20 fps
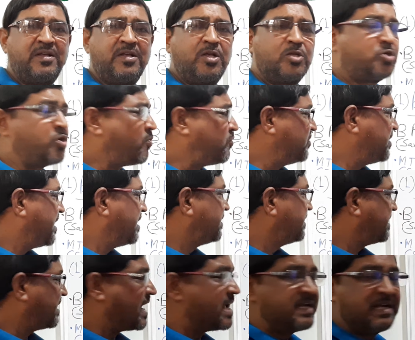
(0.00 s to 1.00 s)
So we are
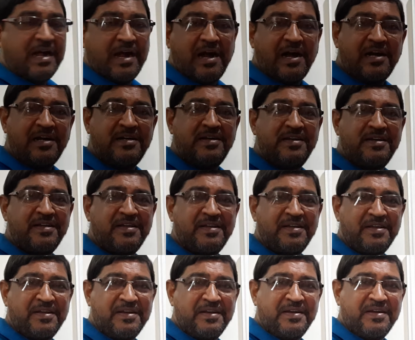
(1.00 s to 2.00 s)
trying hard
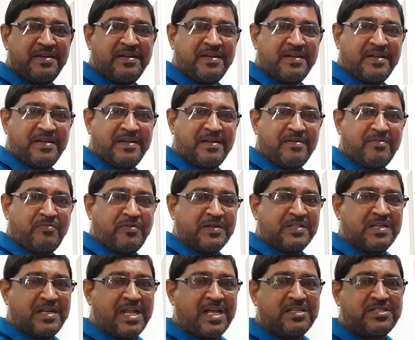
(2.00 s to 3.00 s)
for the
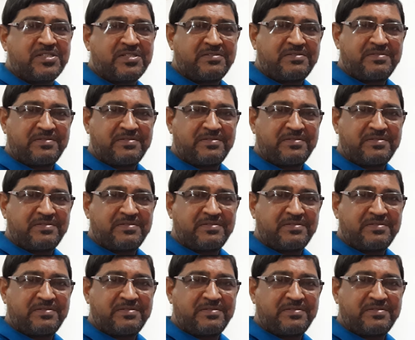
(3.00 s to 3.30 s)
last